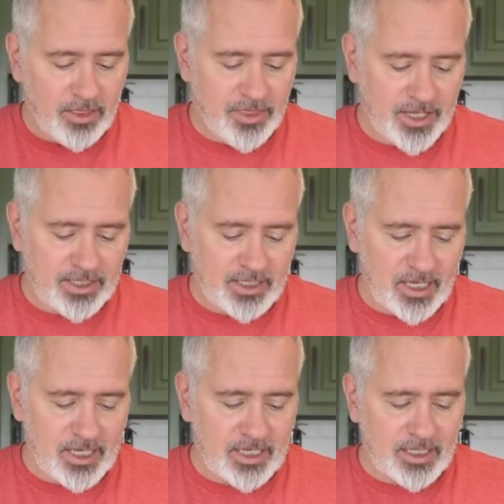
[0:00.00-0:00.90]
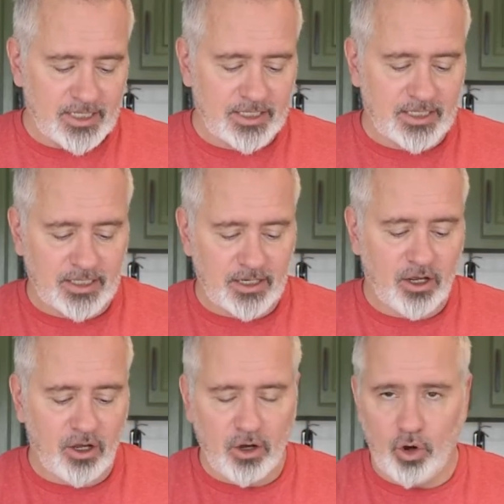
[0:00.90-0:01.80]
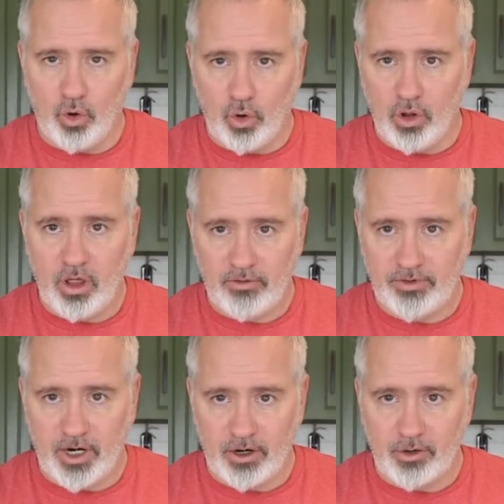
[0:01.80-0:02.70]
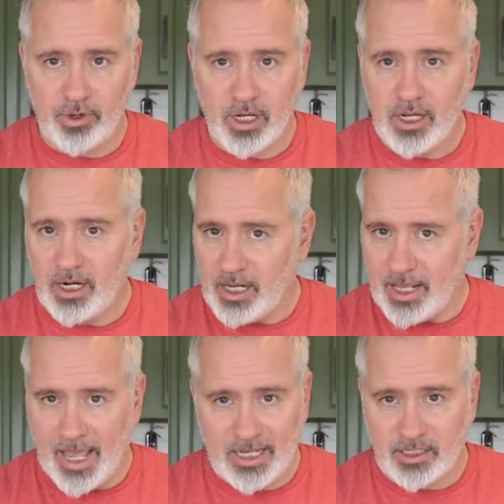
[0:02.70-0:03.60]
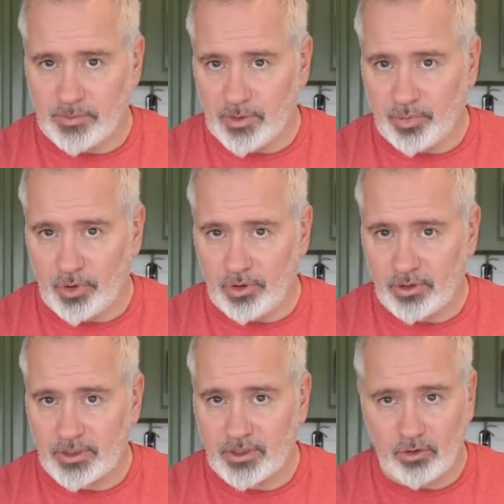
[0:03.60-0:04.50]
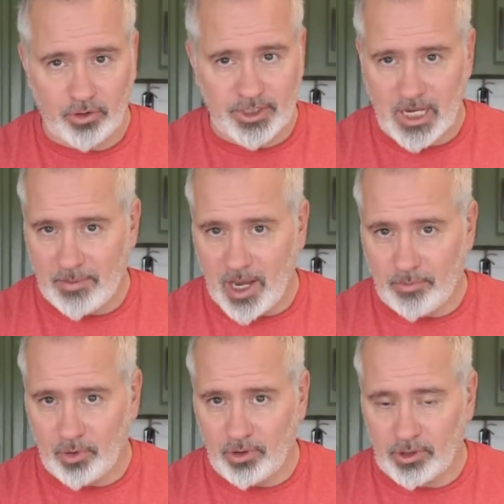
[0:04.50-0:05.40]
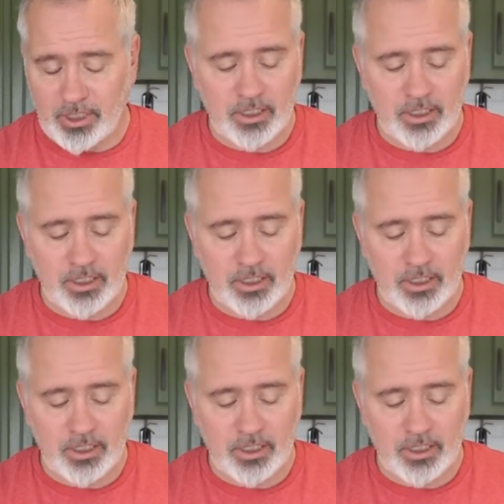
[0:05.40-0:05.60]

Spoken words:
this is whole farro. It hasn't been pearled or semi-pearled.